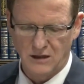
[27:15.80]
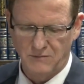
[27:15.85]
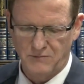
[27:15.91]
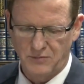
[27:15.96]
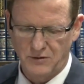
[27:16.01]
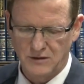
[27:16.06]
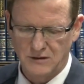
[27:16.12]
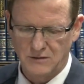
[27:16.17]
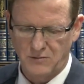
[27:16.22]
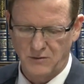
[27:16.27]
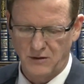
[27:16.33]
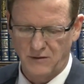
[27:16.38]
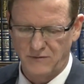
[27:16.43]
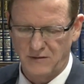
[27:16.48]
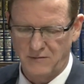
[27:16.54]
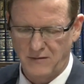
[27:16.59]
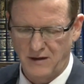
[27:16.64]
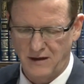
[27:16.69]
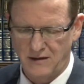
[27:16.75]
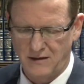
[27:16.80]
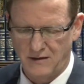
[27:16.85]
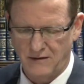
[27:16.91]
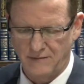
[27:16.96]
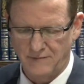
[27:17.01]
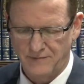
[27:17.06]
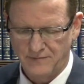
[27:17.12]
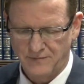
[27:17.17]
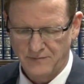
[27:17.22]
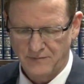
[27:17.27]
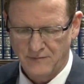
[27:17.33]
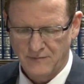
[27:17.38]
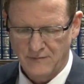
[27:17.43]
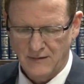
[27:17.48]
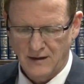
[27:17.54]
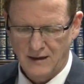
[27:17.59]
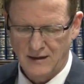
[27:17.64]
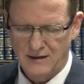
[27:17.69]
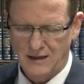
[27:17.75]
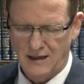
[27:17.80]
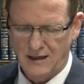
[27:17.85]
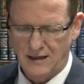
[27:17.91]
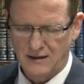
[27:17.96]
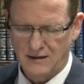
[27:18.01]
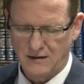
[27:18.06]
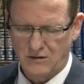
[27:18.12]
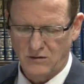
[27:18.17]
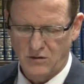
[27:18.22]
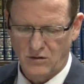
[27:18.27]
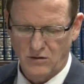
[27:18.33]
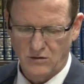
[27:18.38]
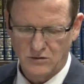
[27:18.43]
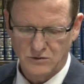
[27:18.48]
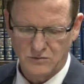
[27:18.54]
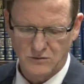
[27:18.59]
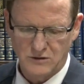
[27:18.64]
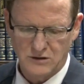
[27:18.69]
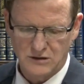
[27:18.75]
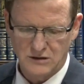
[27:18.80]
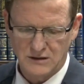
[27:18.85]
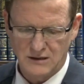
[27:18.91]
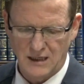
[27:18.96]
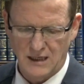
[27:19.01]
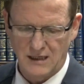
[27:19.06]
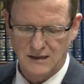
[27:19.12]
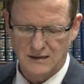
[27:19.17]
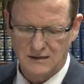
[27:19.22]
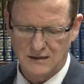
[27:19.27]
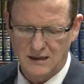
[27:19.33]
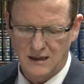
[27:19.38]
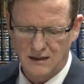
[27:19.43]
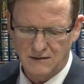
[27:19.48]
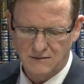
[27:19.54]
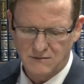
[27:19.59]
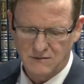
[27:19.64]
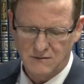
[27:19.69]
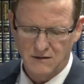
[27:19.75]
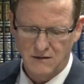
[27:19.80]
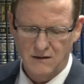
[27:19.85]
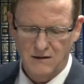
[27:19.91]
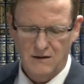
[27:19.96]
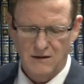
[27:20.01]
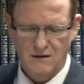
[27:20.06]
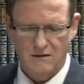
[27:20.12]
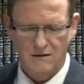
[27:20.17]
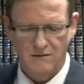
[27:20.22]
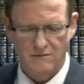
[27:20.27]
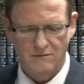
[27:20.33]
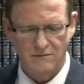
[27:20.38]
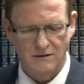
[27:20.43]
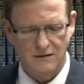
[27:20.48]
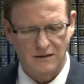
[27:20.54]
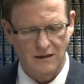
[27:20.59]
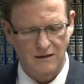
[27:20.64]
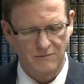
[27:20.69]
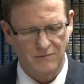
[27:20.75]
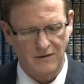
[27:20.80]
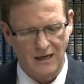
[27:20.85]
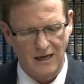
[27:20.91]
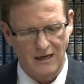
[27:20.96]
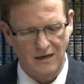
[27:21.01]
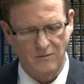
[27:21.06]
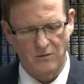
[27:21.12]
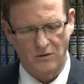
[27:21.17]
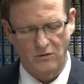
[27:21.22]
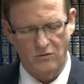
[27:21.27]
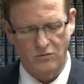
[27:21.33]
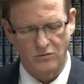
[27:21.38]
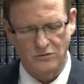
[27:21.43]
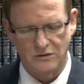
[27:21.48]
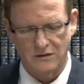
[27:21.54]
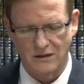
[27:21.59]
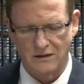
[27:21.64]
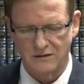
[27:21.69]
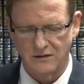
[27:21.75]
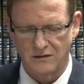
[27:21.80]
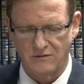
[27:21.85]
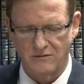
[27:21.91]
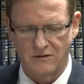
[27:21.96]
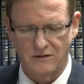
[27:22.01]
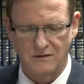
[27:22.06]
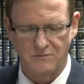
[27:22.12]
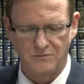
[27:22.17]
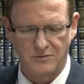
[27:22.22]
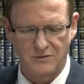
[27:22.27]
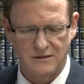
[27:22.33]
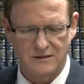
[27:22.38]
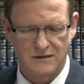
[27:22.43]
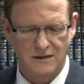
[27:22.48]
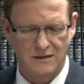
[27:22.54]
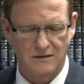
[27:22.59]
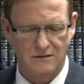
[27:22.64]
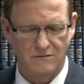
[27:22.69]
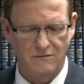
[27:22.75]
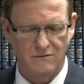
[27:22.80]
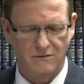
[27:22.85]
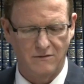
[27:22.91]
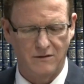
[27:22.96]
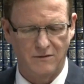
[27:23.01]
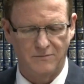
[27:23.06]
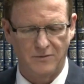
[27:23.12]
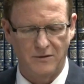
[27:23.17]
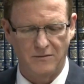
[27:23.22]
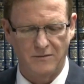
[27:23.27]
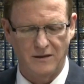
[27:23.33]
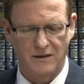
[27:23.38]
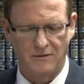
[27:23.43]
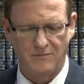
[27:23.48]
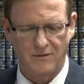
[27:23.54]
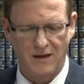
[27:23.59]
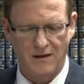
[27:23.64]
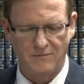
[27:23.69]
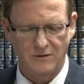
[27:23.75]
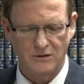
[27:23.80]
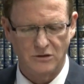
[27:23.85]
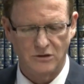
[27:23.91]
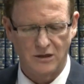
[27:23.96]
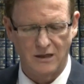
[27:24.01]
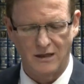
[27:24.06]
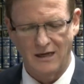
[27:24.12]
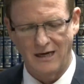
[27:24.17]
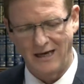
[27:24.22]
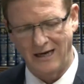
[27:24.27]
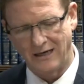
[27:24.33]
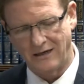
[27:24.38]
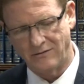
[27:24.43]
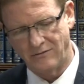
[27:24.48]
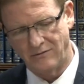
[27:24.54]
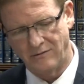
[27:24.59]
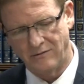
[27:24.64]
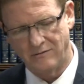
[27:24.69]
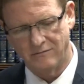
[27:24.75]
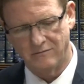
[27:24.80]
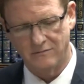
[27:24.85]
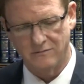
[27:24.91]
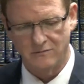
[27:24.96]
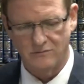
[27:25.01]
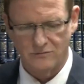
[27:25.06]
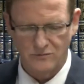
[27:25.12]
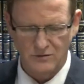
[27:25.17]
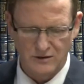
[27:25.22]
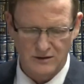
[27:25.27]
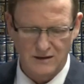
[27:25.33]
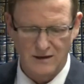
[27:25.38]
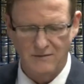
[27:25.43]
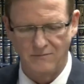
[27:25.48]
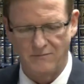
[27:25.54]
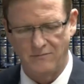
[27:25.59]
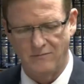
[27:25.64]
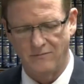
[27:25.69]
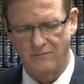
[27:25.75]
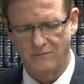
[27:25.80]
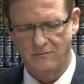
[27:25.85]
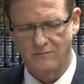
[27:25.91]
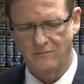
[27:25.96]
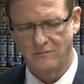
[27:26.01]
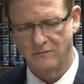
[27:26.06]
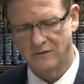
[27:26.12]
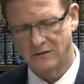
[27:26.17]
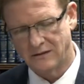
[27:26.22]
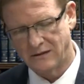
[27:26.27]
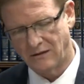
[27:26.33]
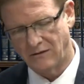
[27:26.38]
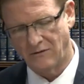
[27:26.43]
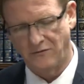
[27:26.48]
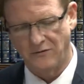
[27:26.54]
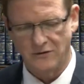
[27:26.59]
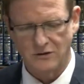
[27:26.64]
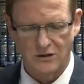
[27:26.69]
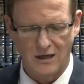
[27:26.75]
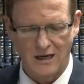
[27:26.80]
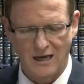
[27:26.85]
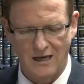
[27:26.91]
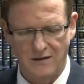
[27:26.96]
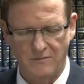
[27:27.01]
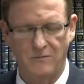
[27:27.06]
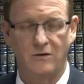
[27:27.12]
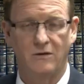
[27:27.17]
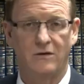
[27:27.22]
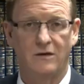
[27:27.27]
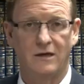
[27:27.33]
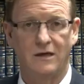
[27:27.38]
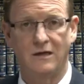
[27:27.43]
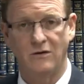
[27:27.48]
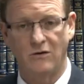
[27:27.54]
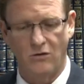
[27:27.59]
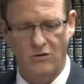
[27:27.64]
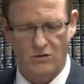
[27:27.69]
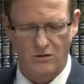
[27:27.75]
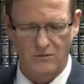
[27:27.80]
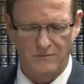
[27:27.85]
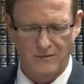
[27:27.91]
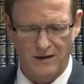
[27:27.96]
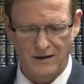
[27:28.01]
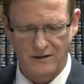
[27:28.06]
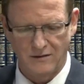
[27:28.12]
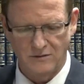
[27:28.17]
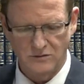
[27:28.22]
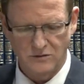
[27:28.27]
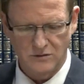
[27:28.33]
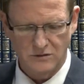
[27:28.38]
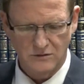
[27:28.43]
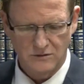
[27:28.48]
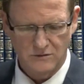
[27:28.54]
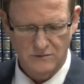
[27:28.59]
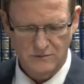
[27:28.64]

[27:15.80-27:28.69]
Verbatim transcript: principle of the matter in the later clause, which states that redeemed animal whose consecrated preceded the permanent blemish are like redeemed sacrificial animal in all matters.